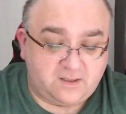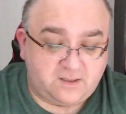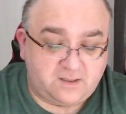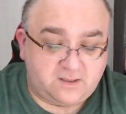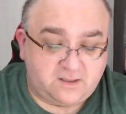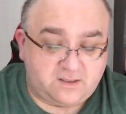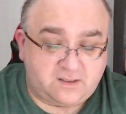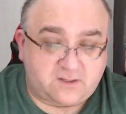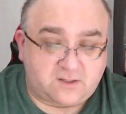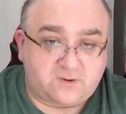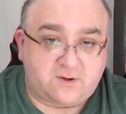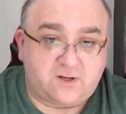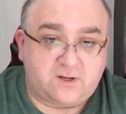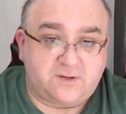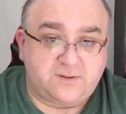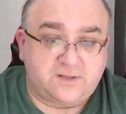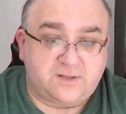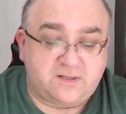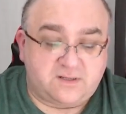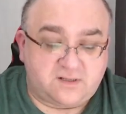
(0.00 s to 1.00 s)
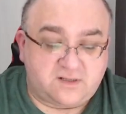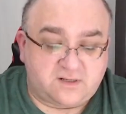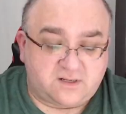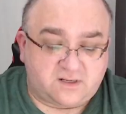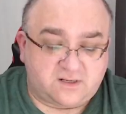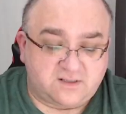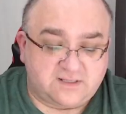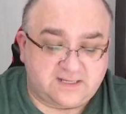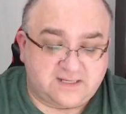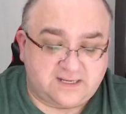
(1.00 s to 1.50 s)
I groaned.
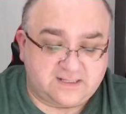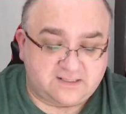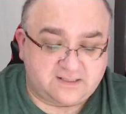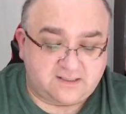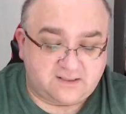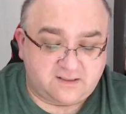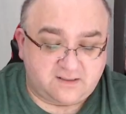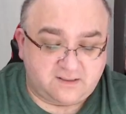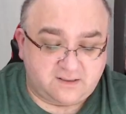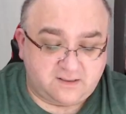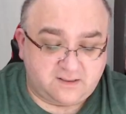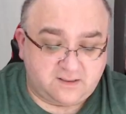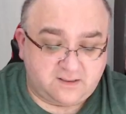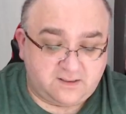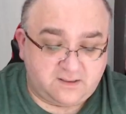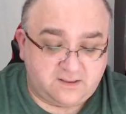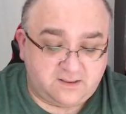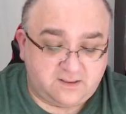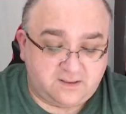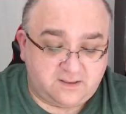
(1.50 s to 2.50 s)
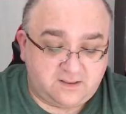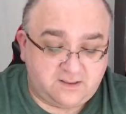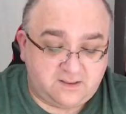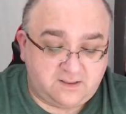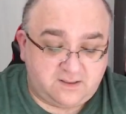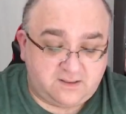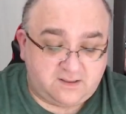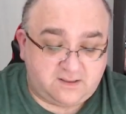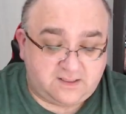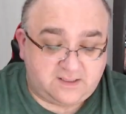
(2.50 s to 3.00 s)
Contest.
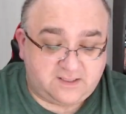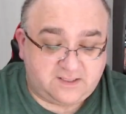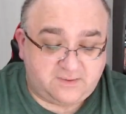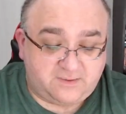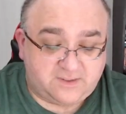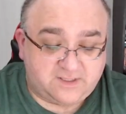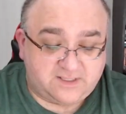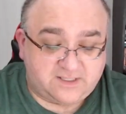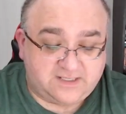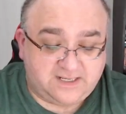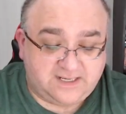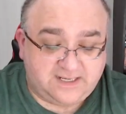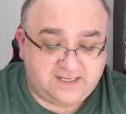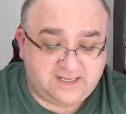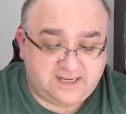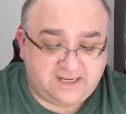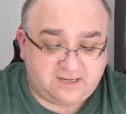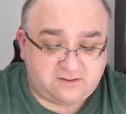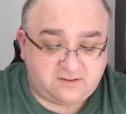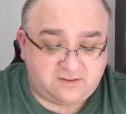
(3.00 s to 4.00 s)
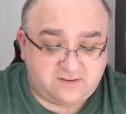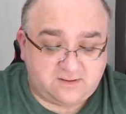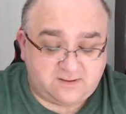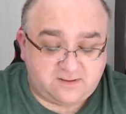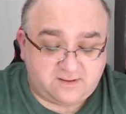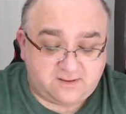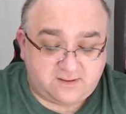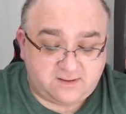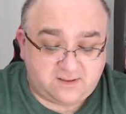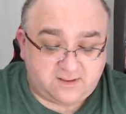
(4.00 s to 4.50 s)
Unless you want to seed now.
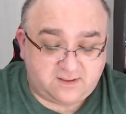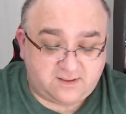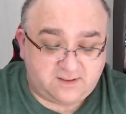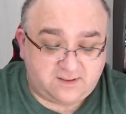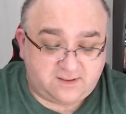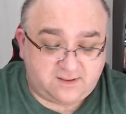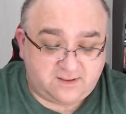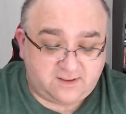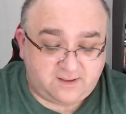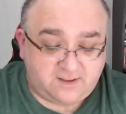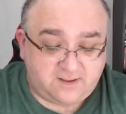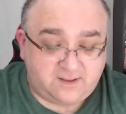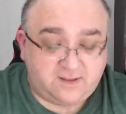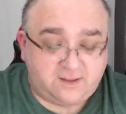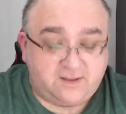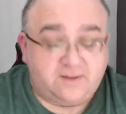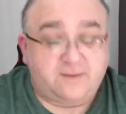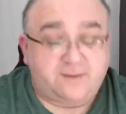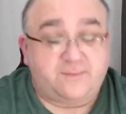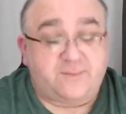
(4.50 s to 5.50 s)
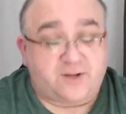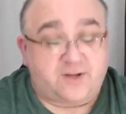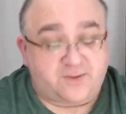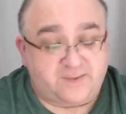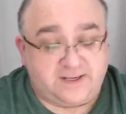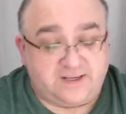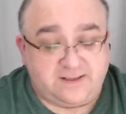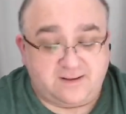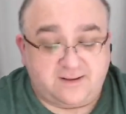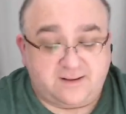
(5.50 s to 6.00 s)
Pardon
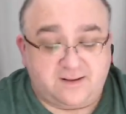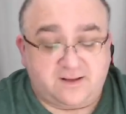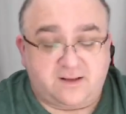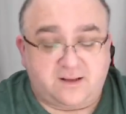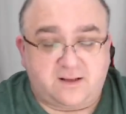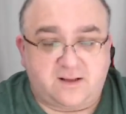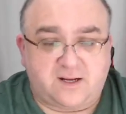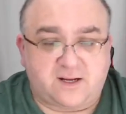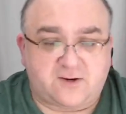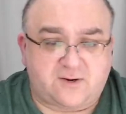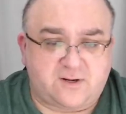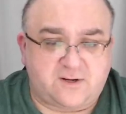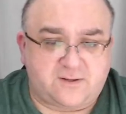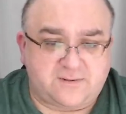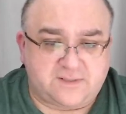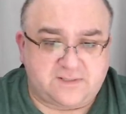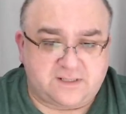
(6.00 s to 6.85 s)
me? I groaned.